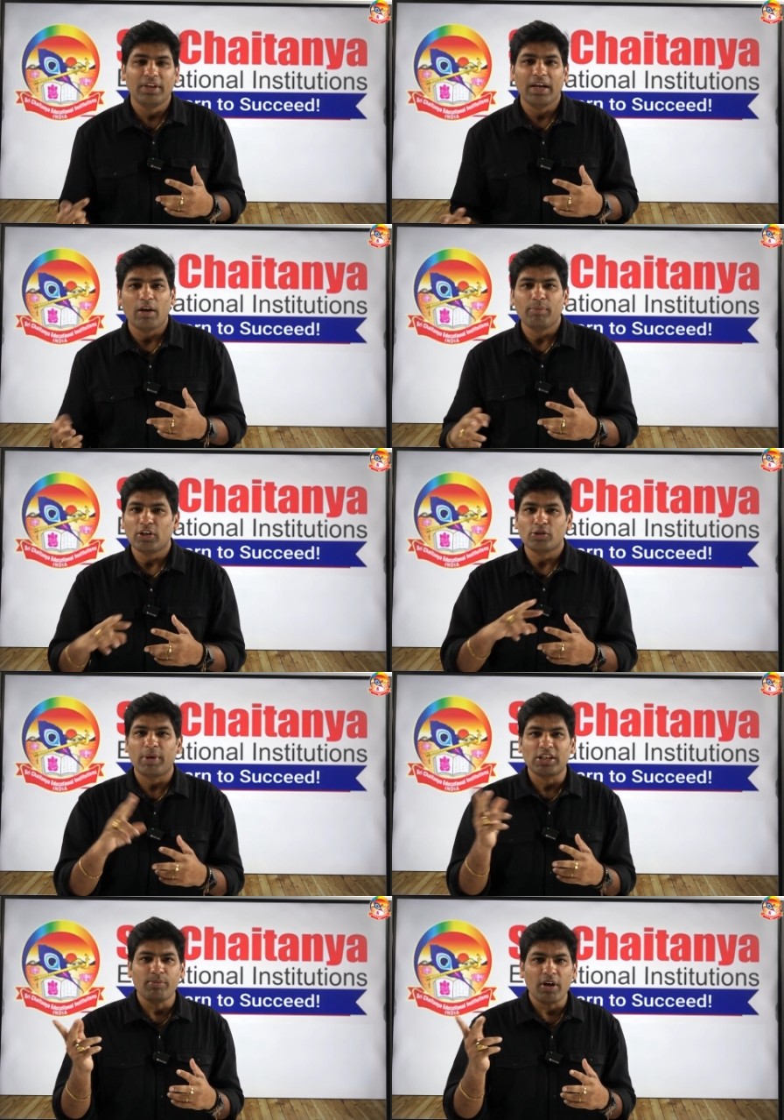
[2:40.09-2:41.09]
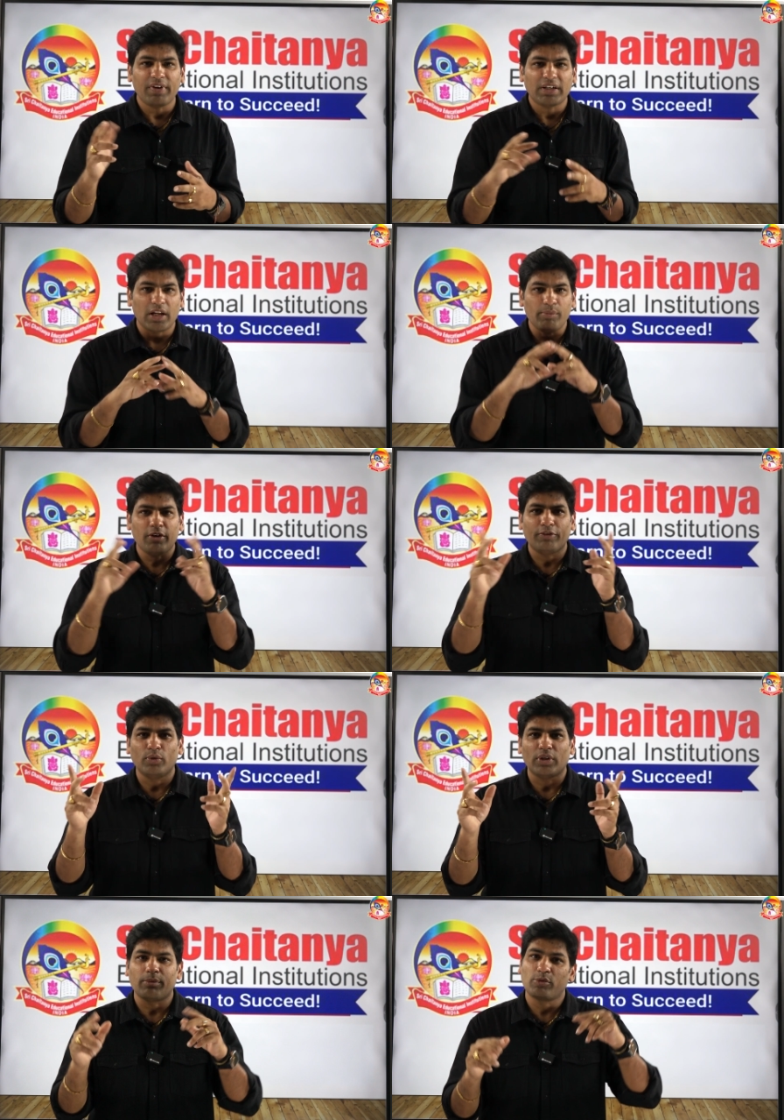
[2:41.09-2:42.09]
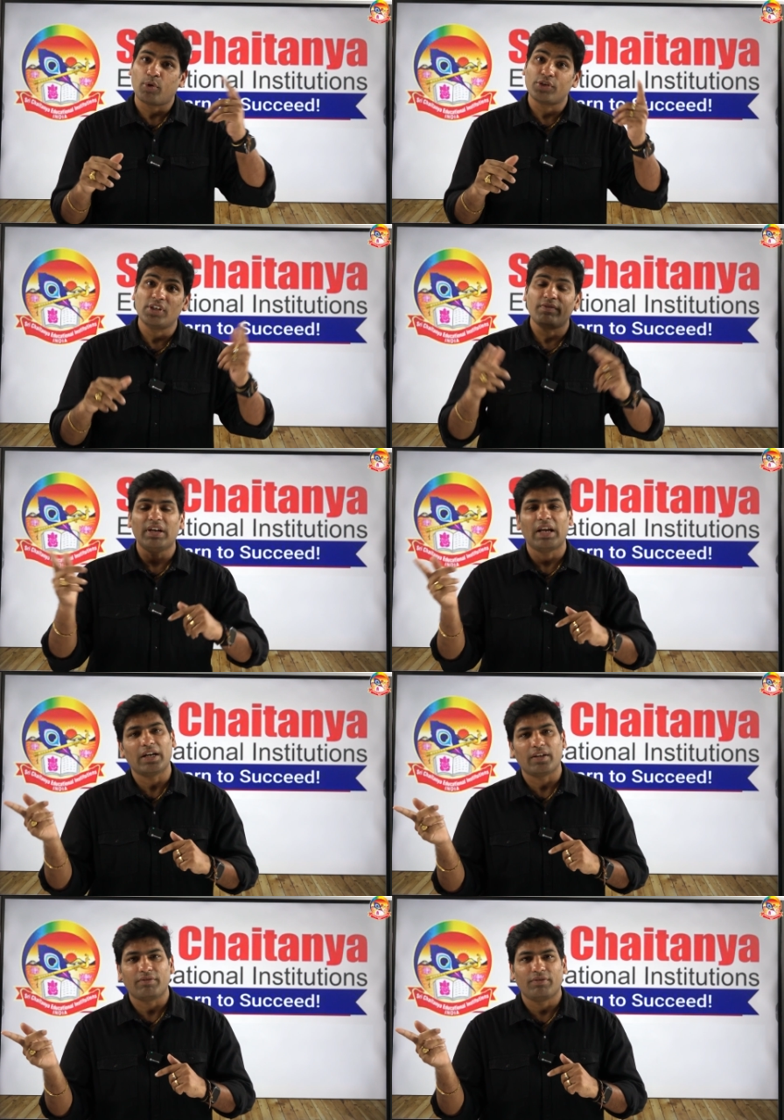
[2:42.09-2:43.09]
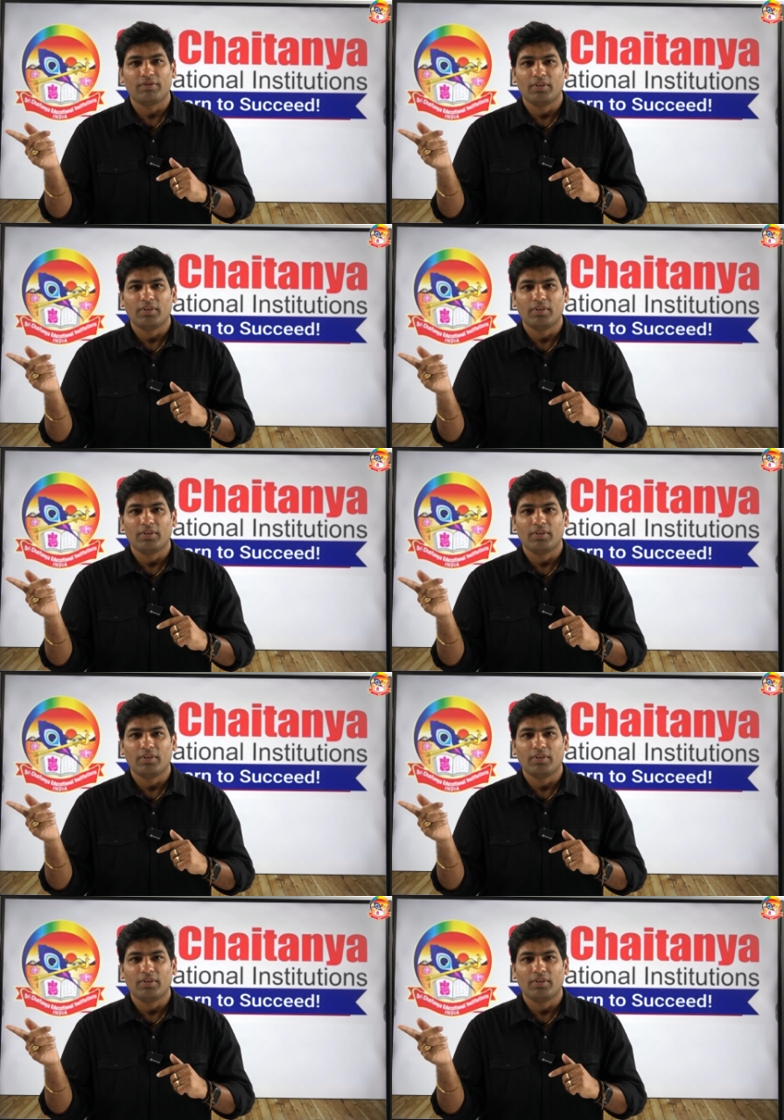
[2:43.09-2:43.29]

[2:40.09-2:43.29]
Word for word: They have, because placebo effect can be of two types, positive and negative.